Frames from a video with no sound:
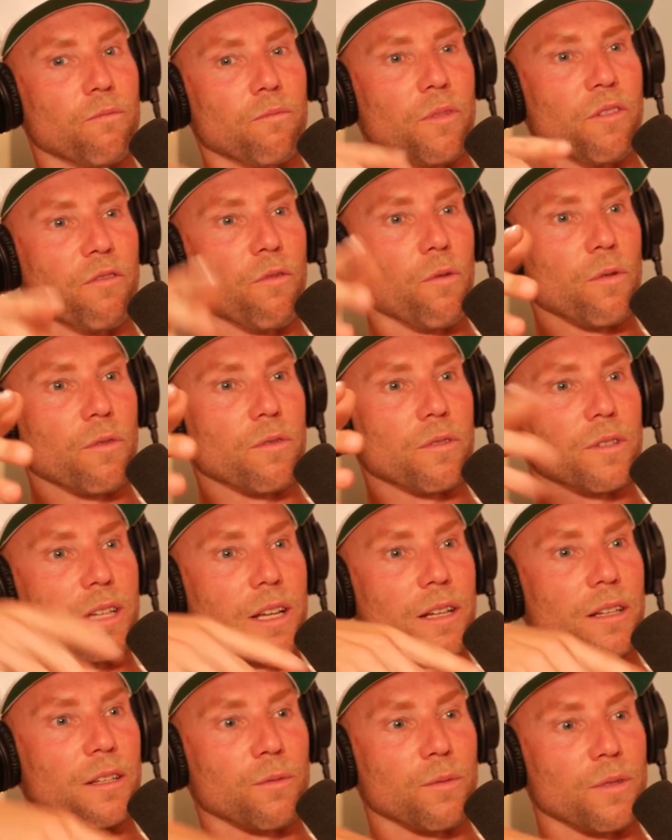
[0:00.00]
Before
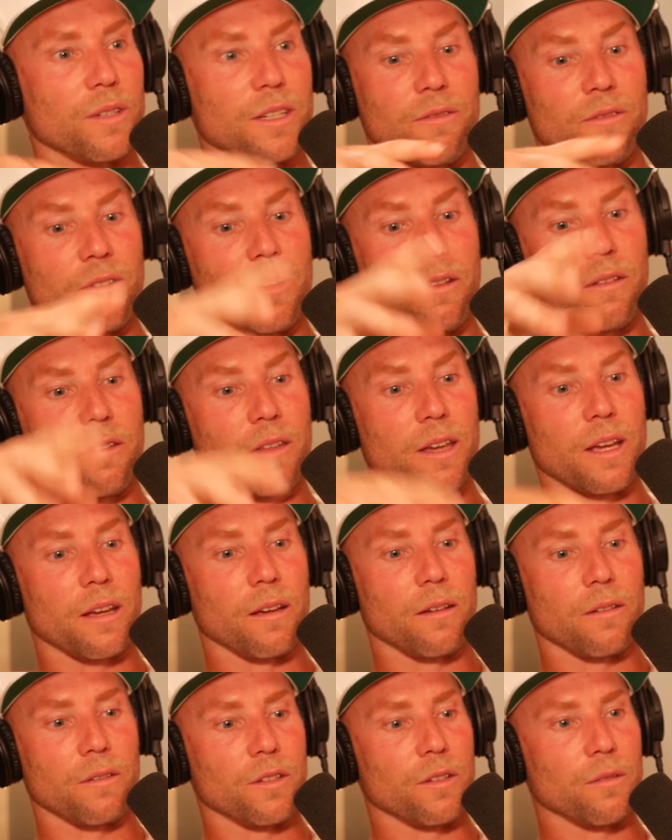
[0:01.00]
tennis was even a
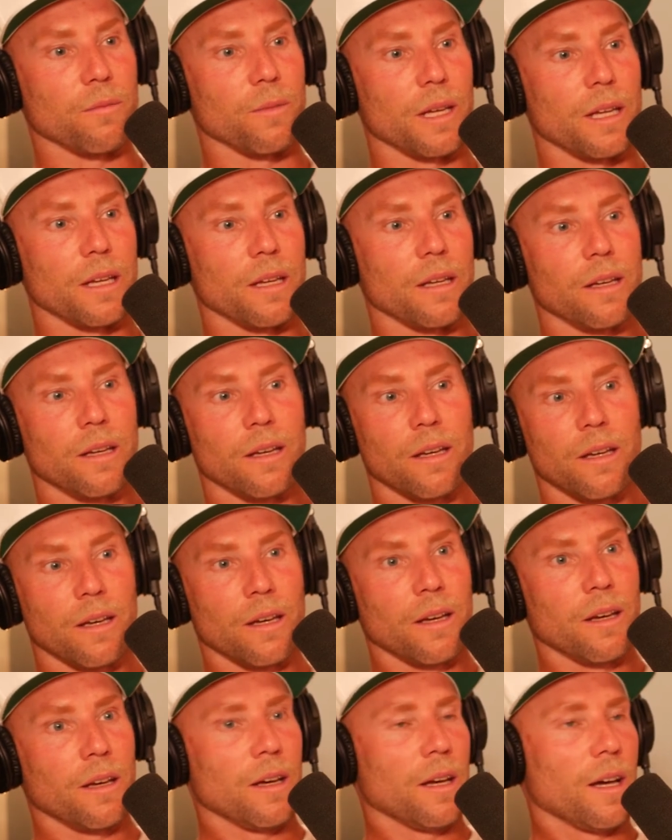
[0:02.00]
thing to me, mm-hmm.
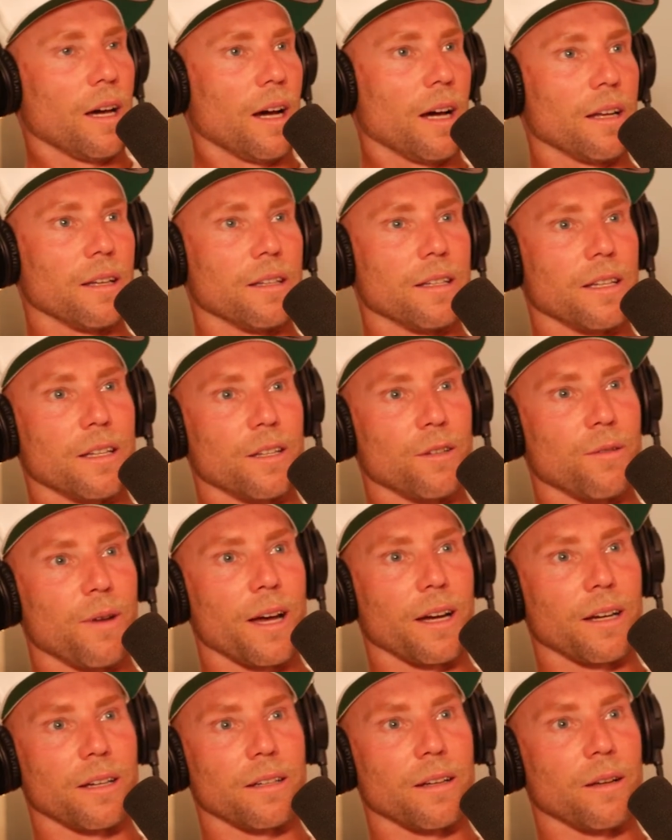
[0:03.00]
I had a tennis
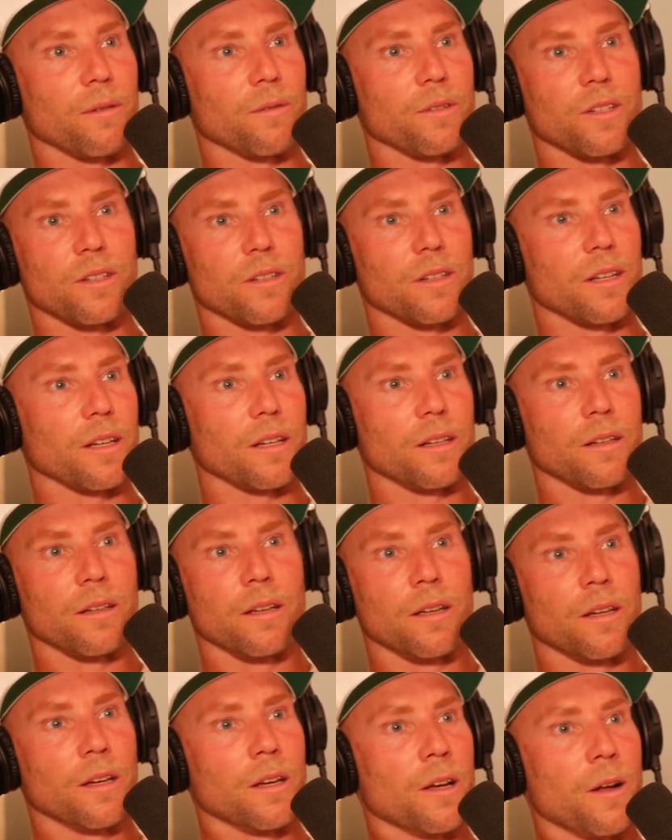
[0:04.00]
racket and I was just like
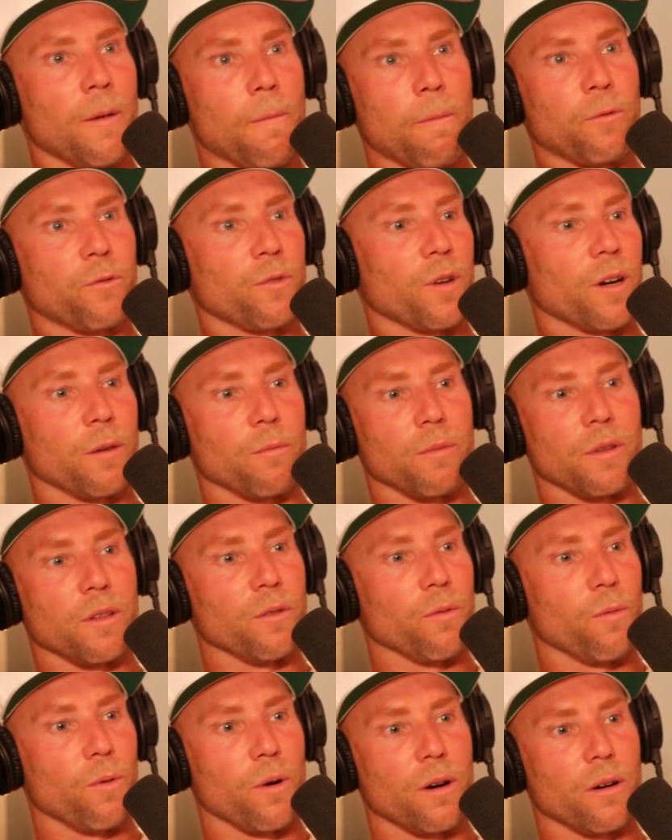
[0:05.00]
trying to beat
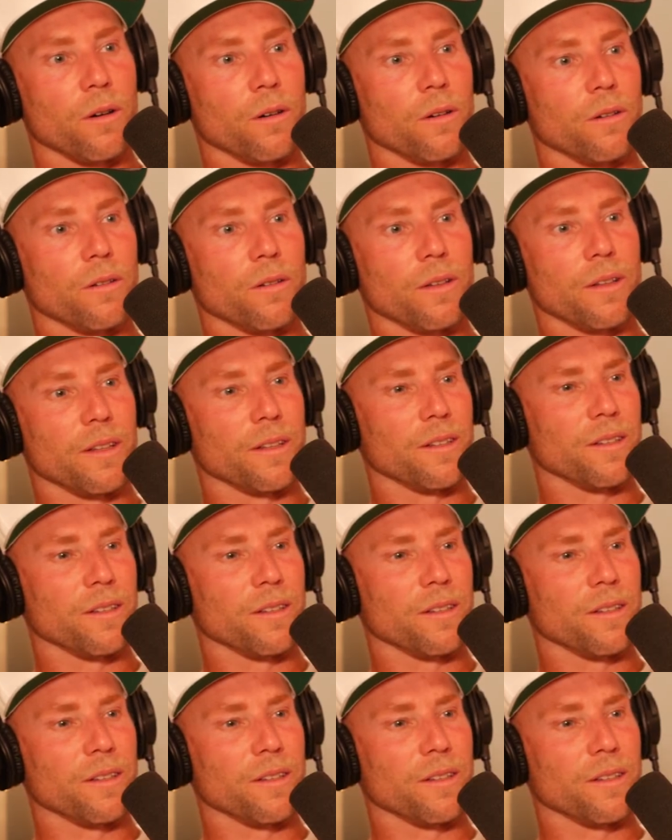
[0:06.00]
the wall, and